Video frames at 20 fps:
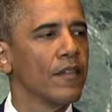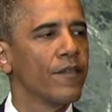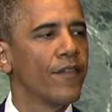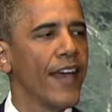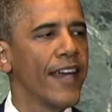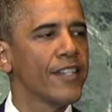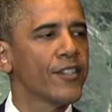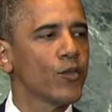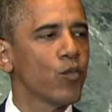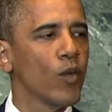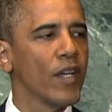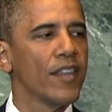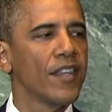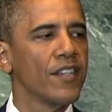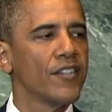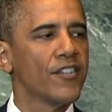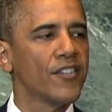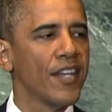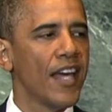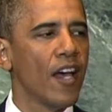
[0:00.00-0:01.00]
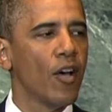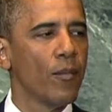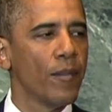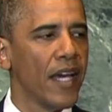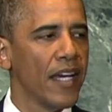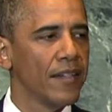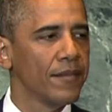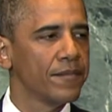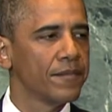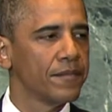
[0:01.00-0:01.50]
Faced with this
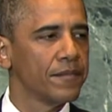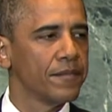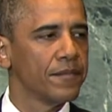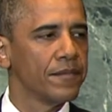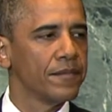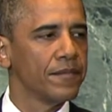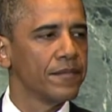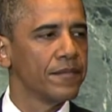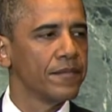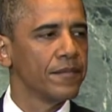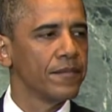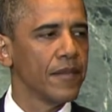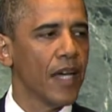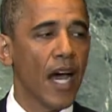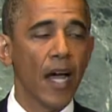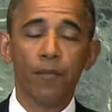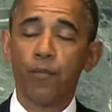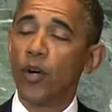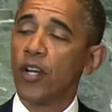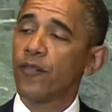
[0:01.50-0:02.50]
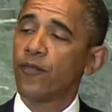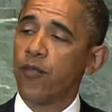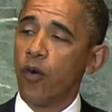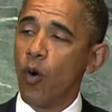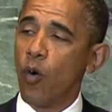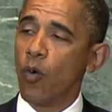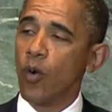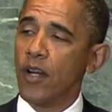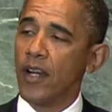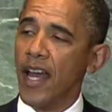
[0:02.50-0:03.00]
stalemate, I put
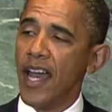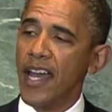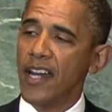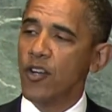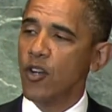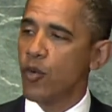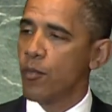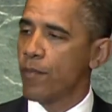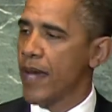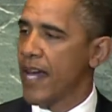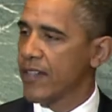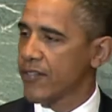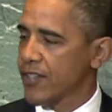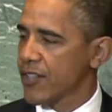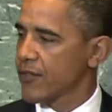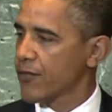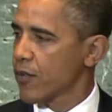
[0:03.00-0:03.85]
forward a new basis